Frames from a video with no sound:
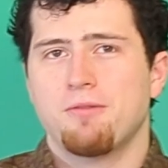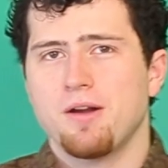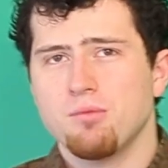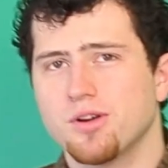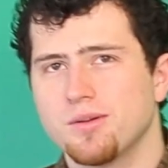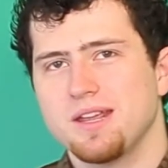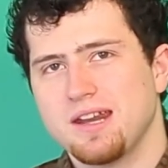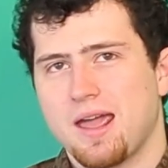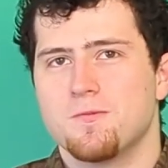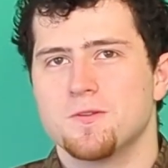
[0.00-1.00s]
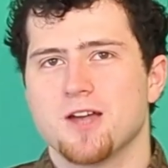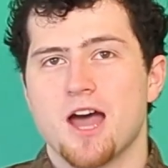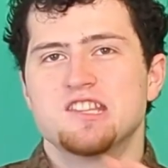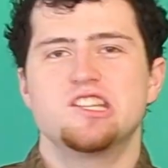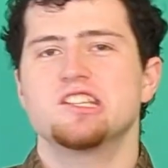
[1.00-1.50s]
friend wanted me to
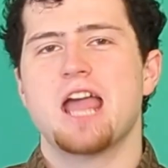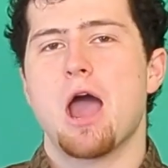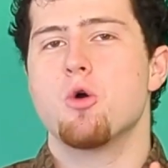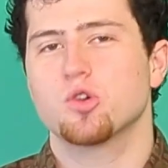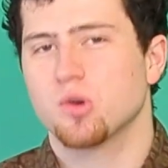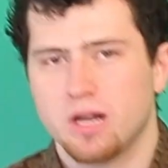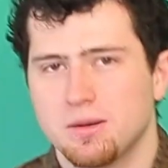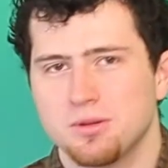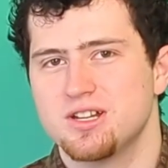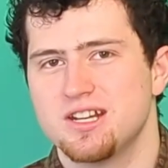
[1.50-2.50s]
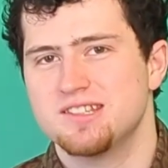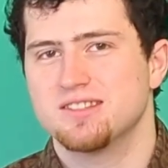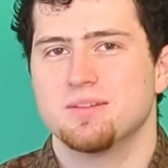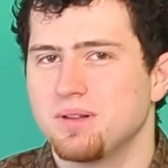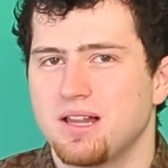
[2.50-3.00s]
emphasize just how incredible it is
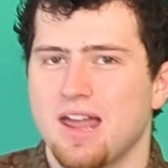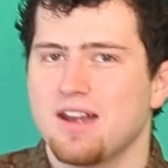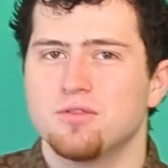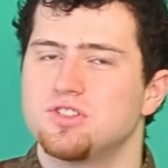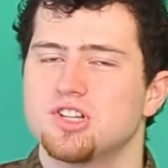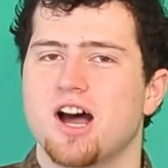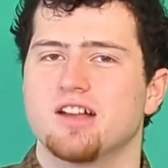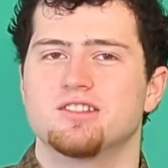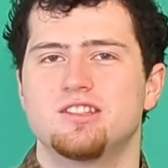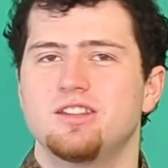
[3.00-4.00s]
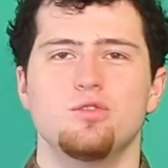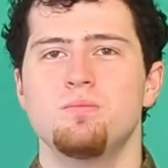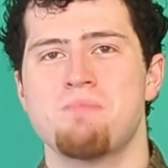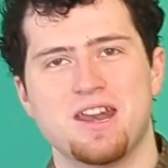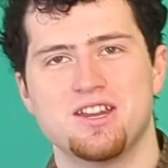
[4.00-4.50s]
that the Plain of Jars still
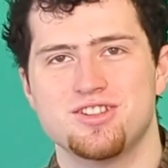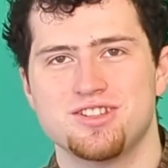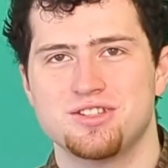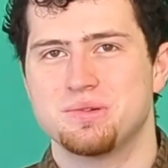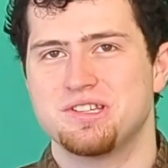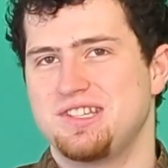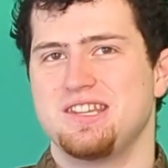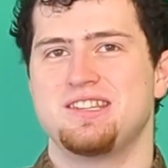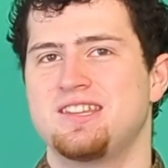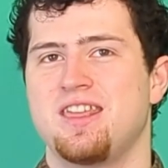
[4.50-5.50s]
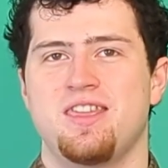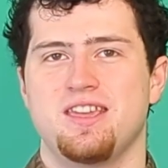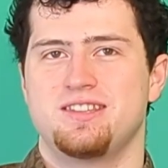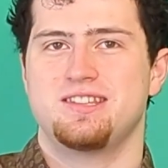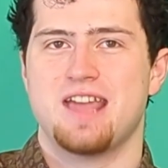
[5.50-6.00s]
manages to exist to
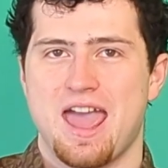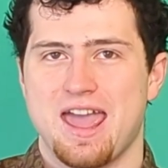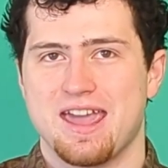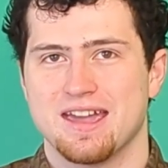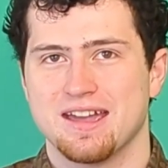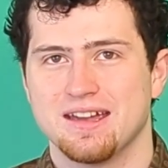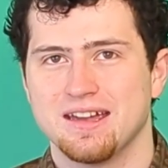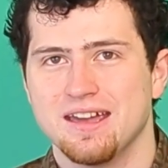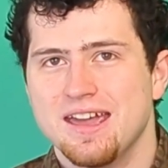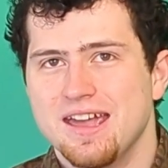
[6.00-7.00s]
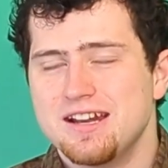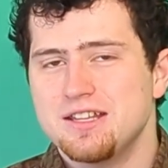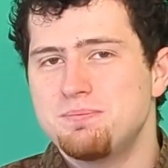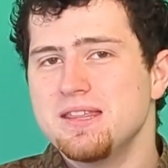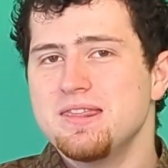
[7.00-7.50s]
this day. It
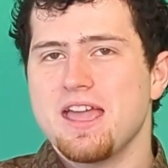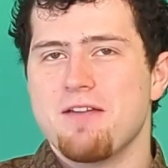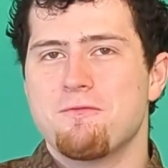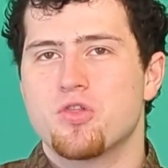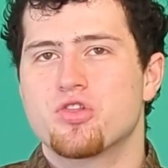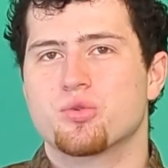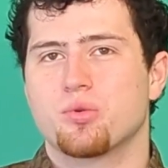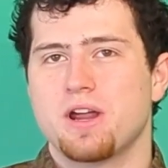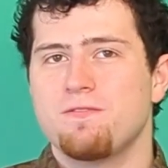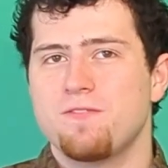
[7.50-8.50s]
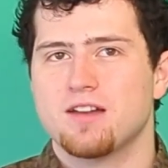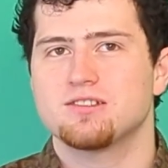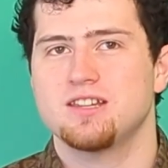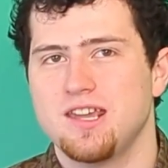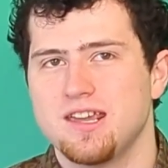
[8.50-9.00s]
has been there for
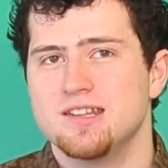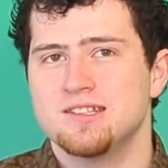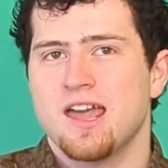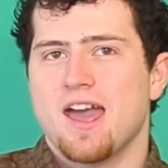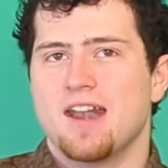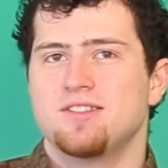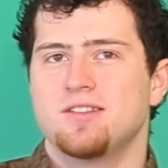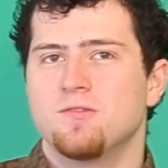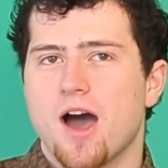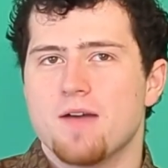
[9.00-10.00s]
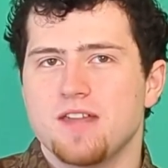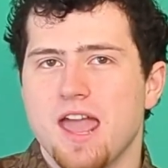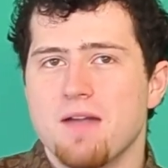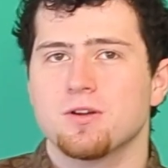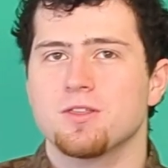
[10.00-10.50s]
3,000 years and has survived
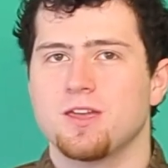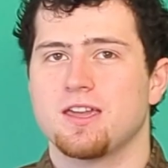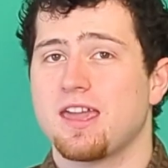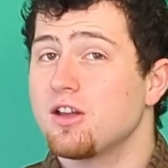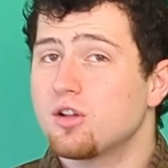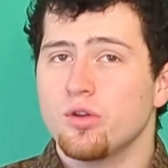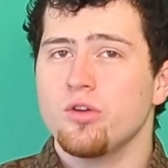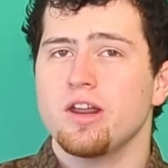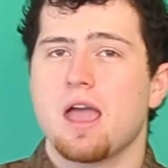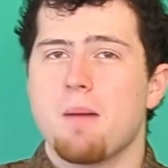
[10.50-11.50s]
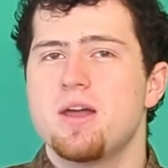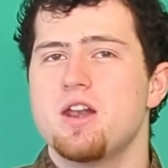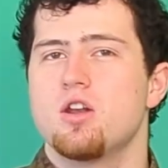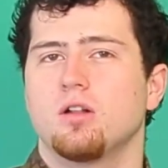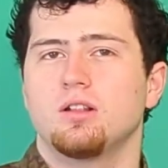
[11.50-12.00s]
everything, including but
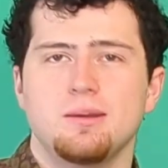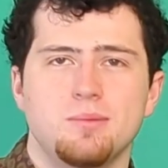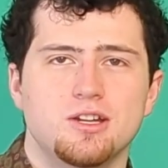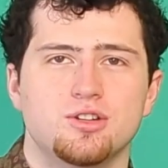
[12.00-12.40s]
not limited